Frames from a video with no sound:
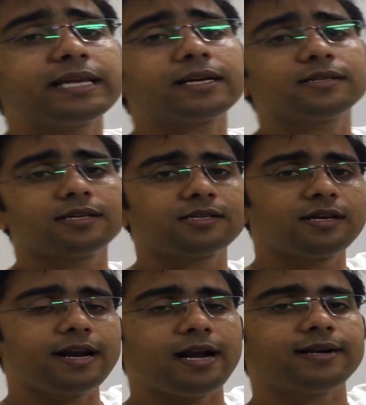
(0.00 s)
that this
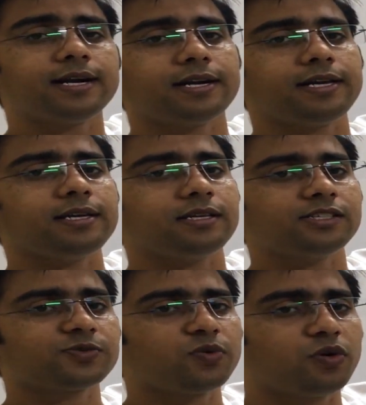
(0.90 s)
delta T
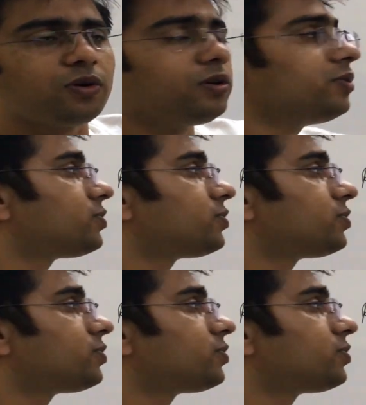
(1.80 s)
is small,